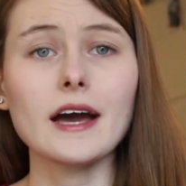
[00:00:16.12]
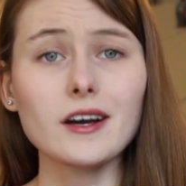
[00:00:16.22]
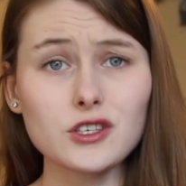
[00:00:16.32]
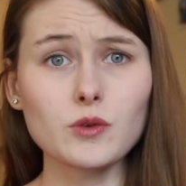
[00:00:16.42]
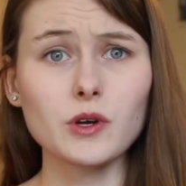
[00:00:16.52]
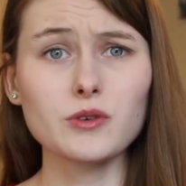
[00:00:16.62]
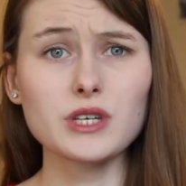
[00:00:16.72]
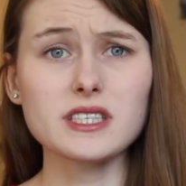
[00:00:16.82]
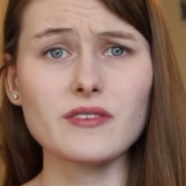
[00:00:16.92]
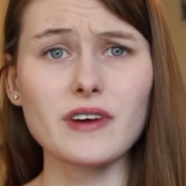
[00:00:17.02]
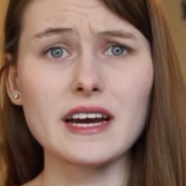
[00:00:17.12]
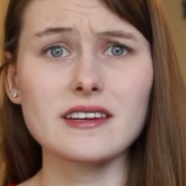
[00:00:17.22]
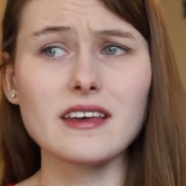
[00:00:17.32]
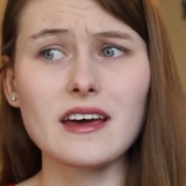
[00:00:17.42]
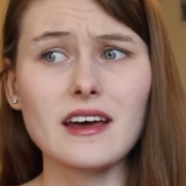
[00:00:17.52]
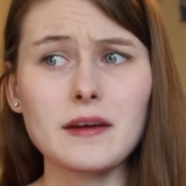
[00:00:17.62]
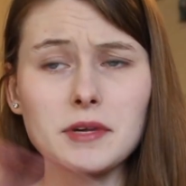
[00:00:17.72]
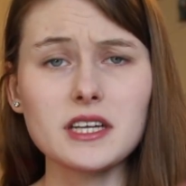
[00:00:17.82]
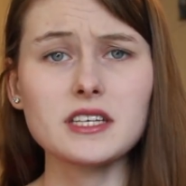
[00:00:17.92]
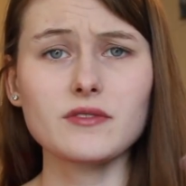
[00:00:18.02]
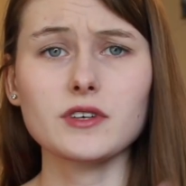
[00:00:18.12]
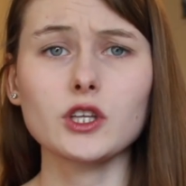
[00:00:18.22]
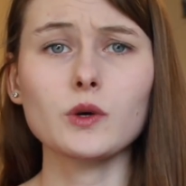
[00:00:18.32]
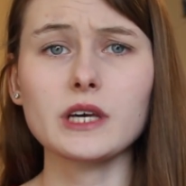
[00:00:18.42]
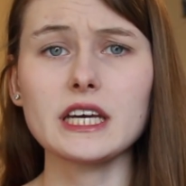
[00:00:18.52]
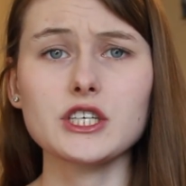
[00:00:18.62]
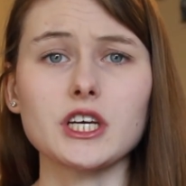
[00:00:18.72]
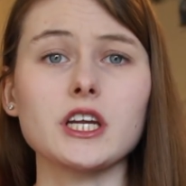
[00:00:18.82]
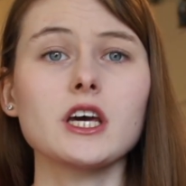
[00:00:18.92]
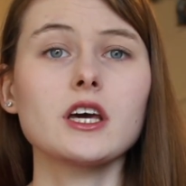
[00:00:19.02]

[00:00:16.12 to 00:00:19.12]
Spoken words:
I also want to address the fact that I'm in a different location.